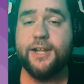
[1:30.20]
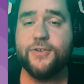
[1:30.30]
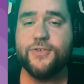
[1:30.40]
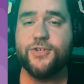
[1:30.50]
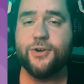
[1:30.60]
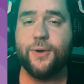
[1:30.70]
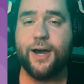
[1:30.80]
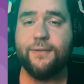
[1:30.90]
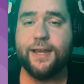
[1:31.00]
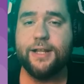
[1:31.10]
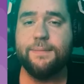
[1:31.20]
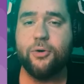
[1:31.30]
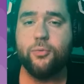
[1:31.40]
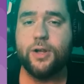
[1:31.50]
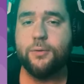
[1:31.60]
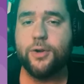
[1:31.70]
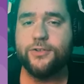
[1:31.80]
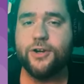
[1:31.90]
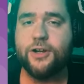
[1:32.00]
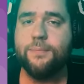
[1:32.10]
here's a general outline about what I want
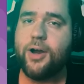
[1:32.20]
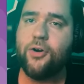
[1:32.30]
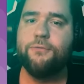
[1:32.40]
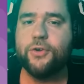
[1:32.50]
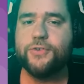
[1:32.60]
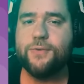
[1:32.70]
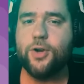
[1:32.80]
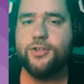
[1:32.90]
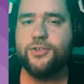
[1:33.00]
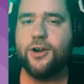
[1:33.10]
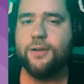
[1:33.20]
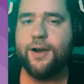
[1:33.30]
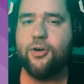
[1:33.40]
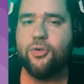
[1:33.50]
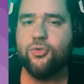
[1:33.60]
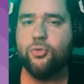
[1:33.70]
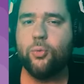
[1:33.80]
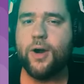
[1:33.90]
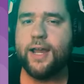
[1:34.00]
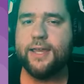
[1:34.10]
to talk about. First, I want to talk about
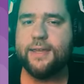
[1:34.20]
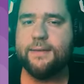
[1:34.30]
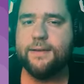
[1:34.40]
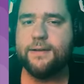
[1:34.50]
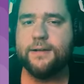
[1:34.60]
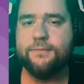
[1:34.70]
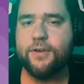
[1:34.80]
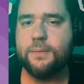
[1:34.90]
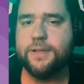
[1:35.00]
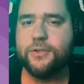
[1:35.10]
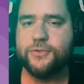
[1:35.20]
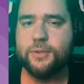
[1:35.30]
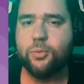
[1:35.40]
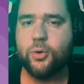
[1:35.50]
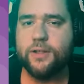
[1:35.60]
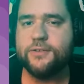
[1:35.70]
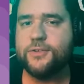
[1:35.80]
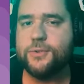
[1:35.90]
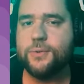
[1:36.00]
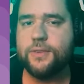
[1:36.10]
why fundamentals are important
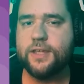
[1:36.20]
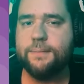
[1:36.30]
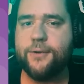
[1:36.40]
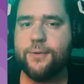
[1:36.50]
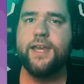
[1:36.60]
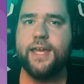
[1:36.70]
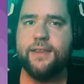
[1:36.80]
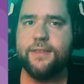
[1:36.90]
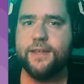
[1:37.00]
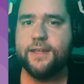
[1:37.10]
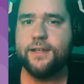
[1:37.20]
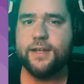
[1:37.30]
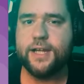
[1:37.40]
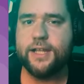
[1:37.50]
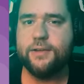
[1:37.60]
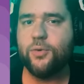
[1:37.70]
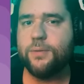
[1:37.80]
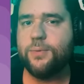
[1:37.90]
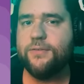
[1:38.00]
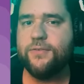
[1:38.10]
to think about. And then I
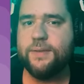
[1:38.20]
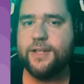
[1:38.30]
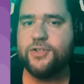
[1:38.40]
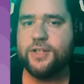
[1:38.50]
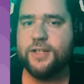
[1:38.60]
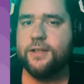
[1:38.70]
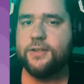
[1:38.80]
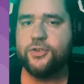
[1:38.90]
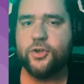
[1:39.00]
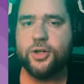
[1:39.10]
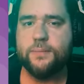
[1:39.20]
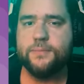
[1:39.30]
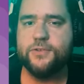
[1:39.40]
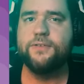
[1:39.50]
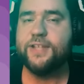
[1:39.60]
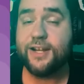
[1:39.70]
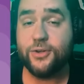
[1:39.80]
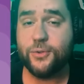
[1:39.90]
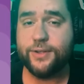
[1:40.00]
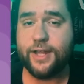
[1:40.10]
want to briefly mention the terms
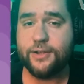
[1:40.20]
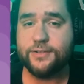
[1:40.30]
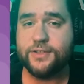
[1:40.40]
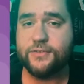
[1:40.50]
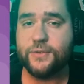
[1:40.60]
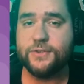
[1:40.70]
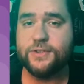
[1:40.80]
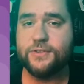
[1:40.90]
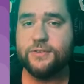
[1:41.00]
technical analysis versus